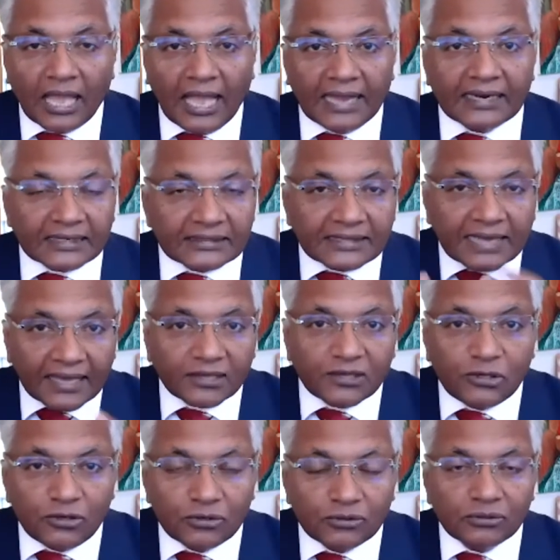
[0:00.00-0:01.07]
and
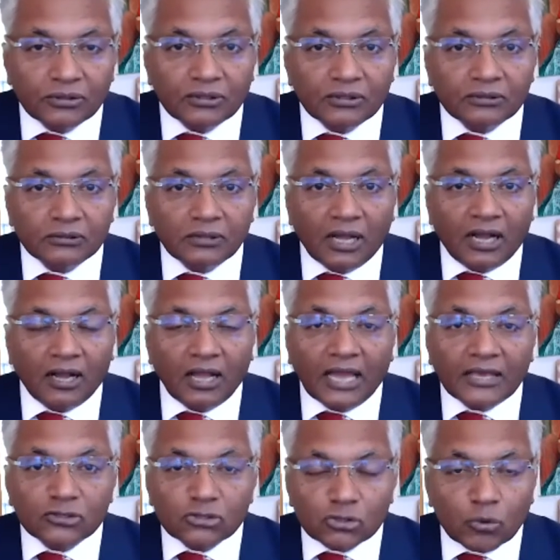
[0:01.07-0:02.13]
attack you uh,
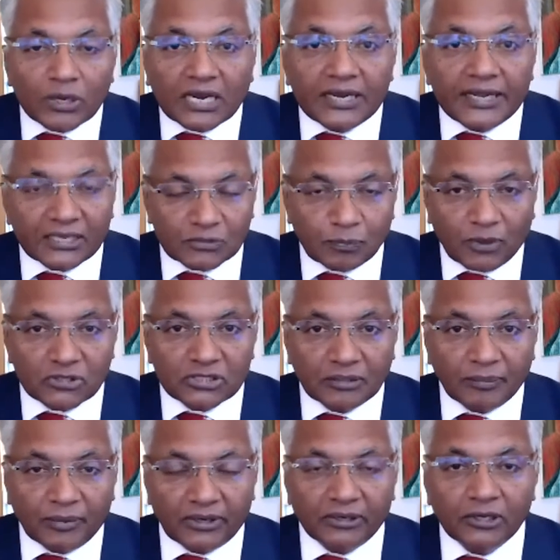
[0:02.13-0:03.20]
as quickly as
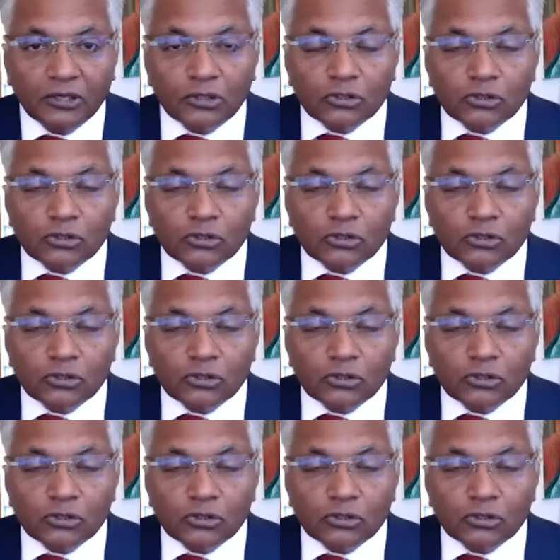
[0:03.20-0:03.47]
possible.